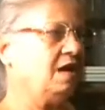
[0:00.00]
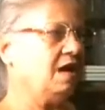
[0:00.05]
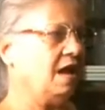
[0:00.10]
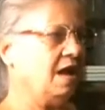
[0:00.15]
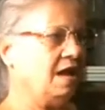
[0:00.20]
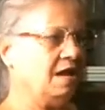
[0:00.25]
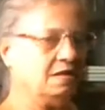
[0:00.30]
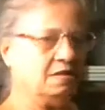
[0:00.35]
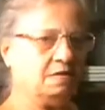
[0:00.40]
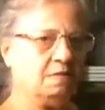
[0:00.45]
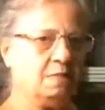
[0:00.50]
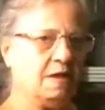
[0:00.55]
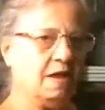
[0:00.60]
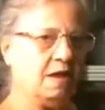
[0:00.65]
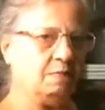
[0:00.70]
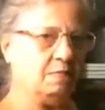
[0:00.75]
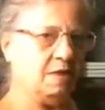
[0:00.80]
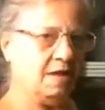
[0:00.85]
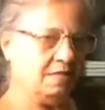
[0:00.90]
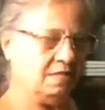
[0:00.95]
and
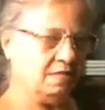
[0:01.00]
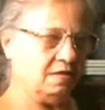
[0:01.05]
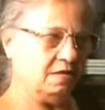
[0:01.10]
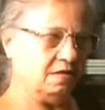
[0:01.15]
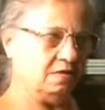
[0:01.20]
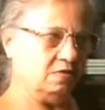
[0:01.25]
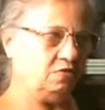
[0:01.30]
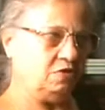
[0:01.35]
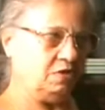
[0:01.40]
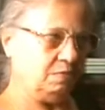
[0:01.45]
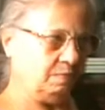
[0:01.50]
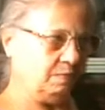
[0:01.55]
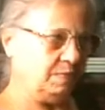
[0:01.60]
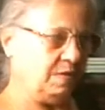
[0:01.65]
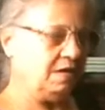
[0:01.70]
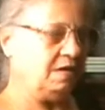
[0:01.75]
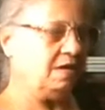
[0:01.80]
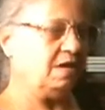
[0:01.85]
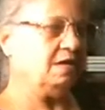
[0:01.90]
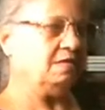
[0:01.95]
my brother
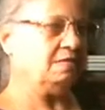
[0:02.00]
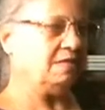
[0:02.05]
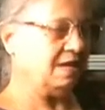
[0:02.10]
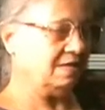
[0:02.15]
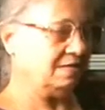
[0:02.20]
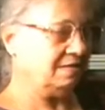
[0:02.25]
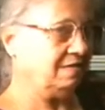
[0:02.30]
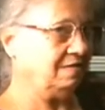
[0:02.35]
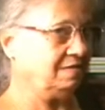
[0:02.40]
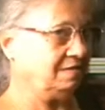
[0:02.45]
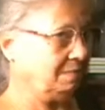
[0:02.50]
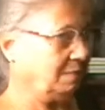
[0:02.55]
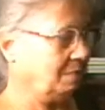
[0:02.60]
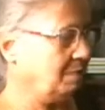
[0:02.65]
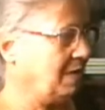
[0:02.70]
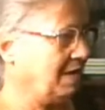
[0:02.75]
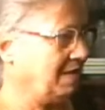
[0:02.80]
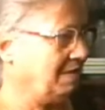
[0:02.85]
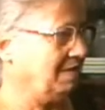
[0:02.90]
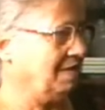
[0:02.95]
Chippy, that's his
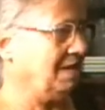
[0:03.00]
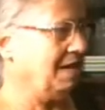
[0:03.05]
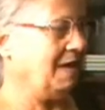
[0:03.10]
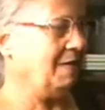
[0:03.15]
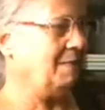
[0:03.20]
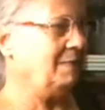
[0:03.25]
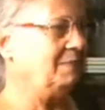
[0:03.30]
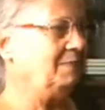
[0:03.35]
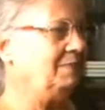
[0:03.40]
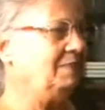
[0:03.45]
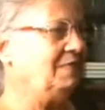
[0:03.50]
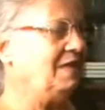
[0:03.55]
pet name.